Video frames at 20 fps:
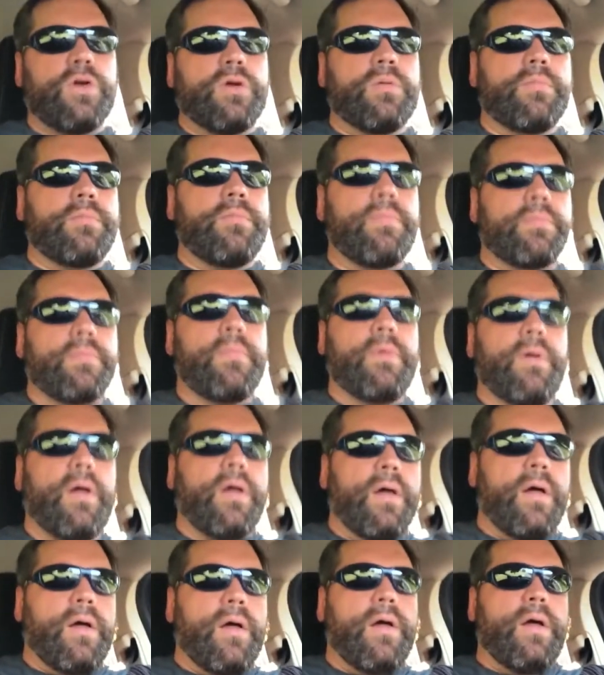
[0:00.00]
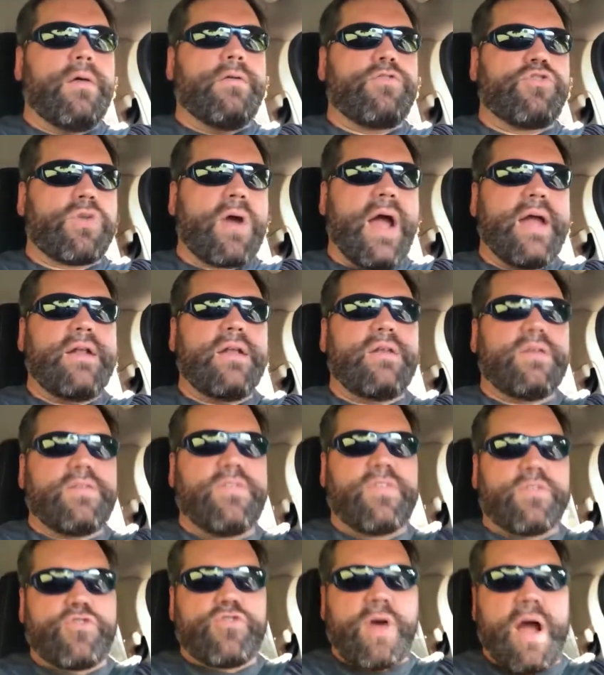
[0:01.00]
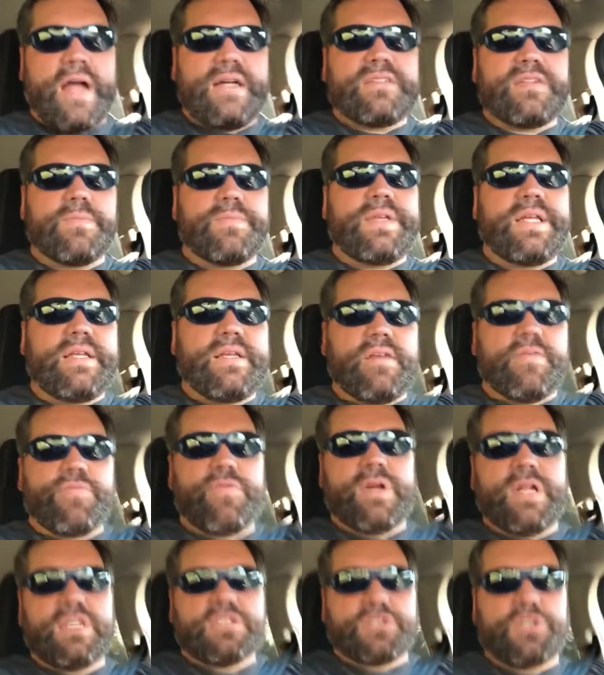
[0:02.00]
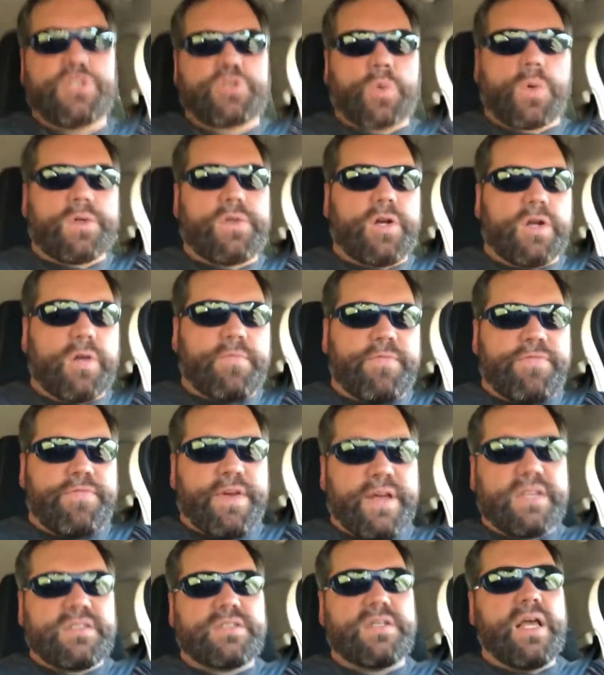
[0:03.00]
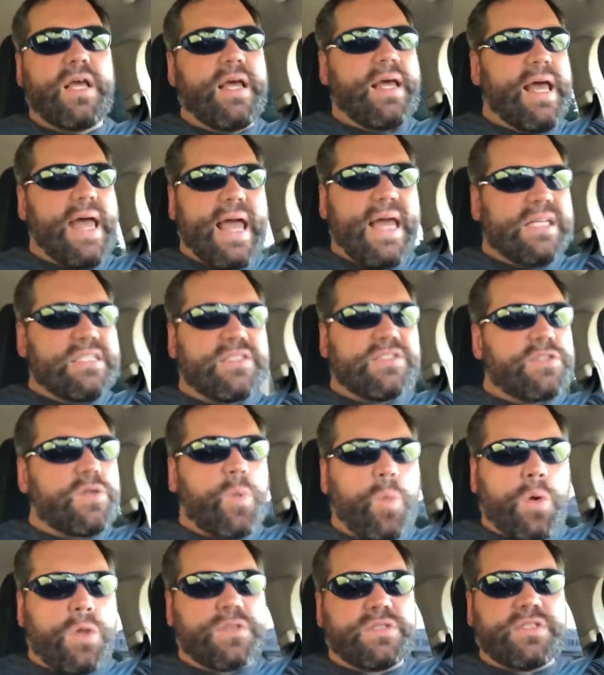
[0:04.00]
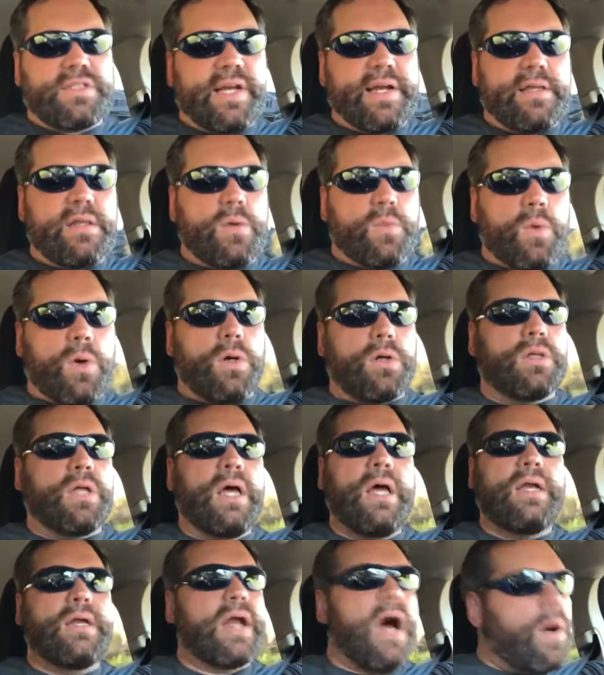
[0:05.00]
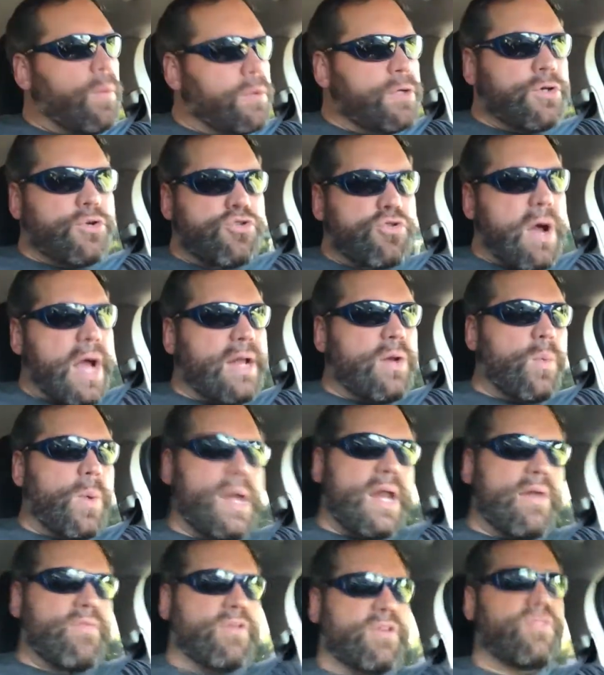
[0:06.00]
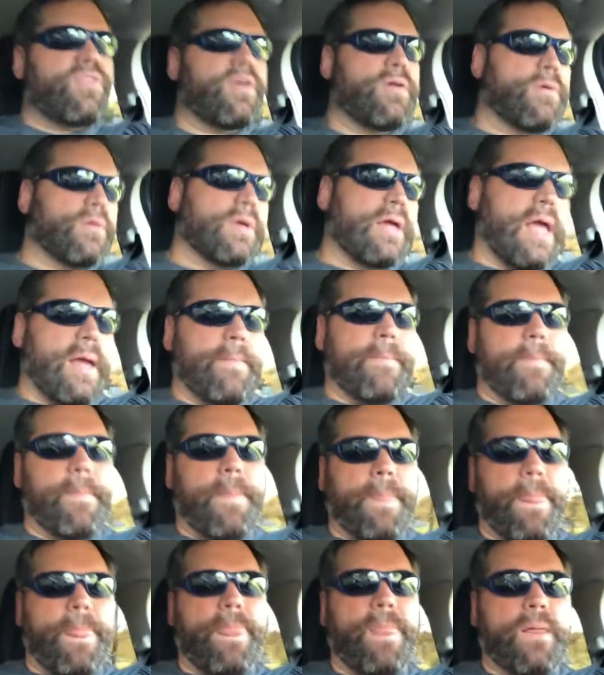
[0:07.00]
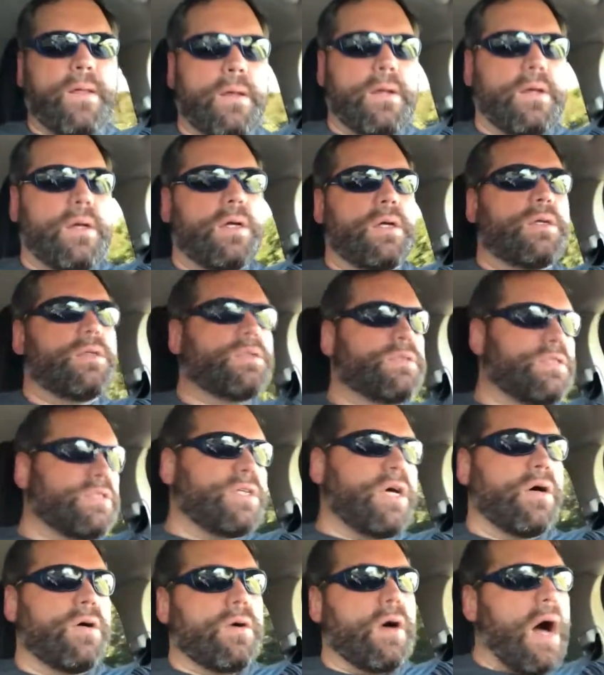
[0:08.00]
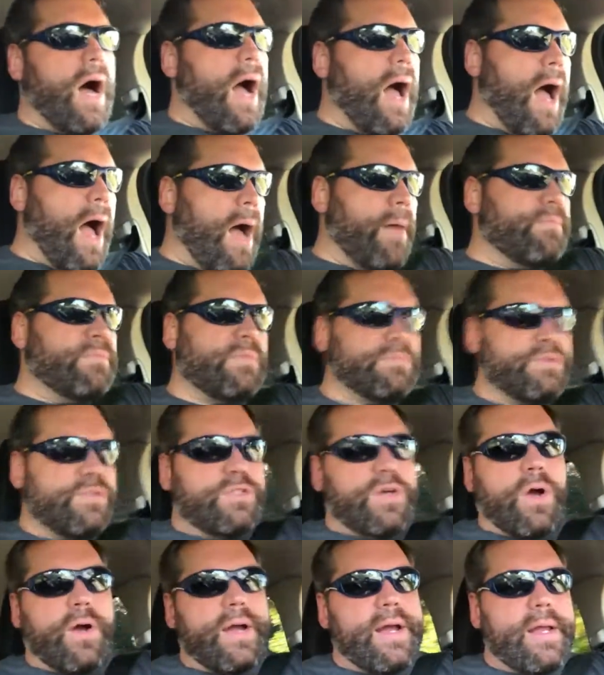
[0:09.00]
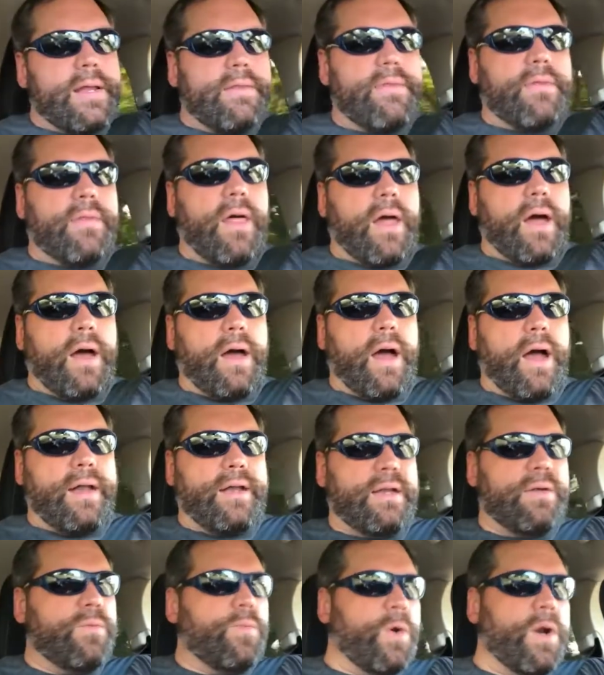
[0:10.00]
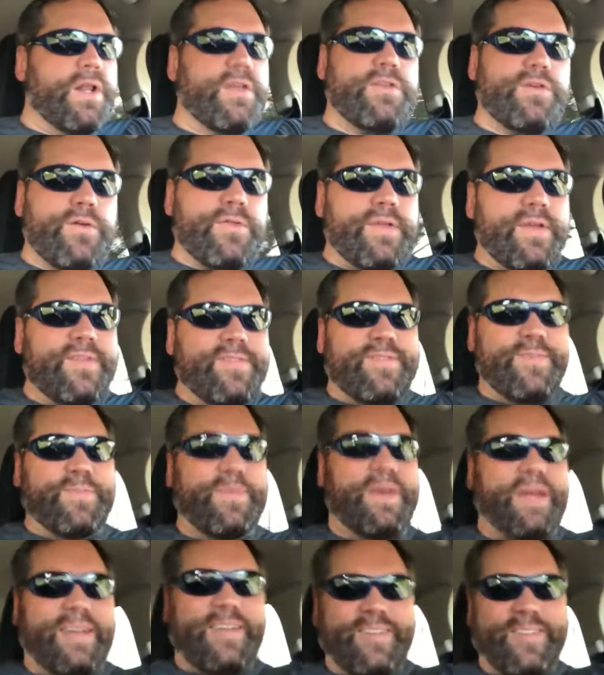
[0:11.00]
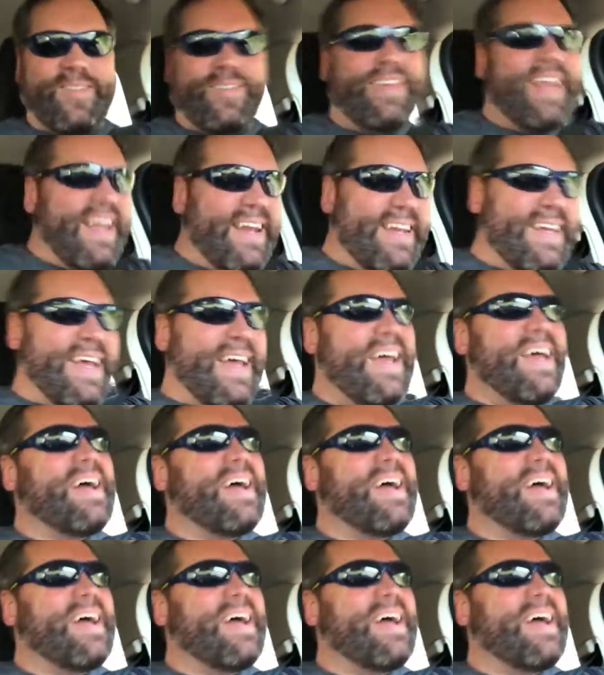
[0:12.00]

term, trying something different as a short-term fix isn't the worst thing in the world. Not when you're trying to win every single game. So I'm sorry, I didn't want to do this, but I just did.